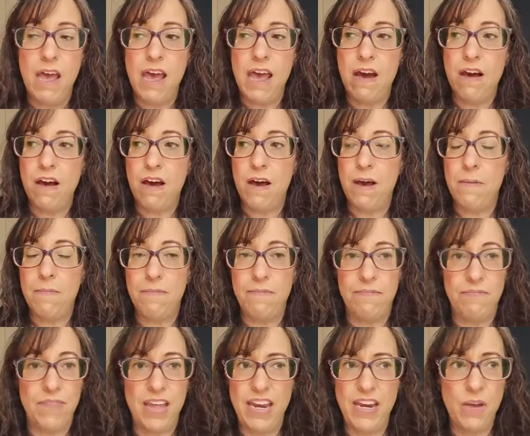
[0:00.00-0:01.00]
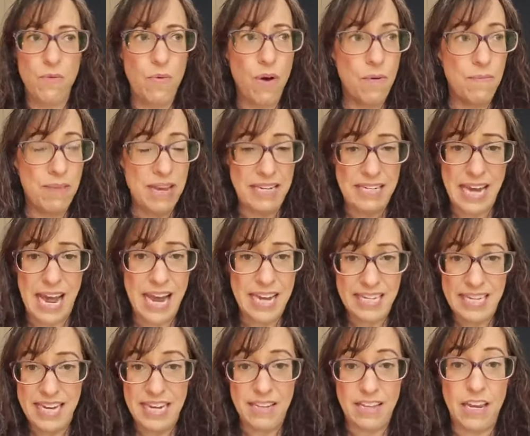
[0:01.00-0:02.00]
Um, and it won't be tied
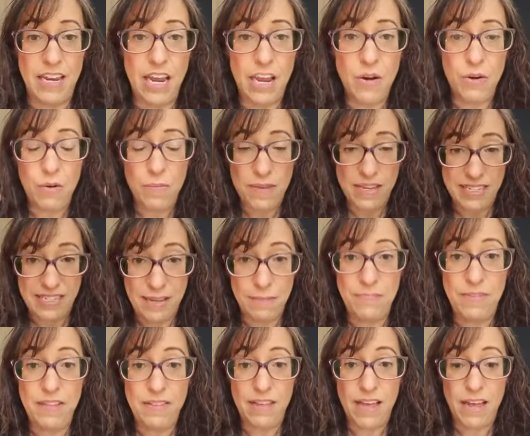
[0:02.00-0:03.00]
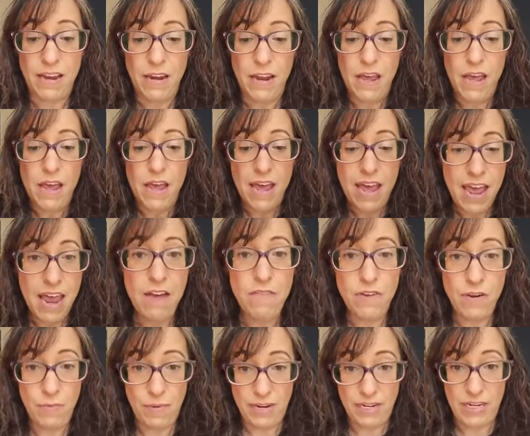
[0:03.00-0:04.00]
to anything. It'll be something that
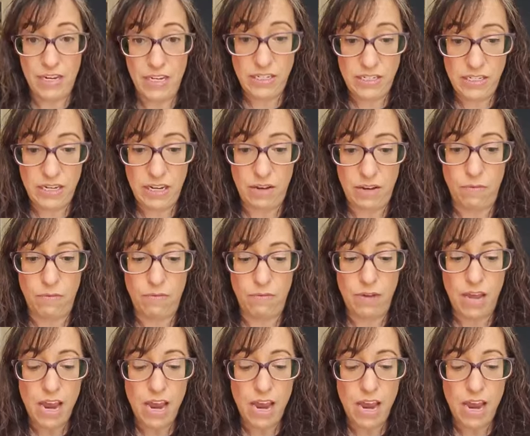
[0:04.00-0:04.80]
everyone do.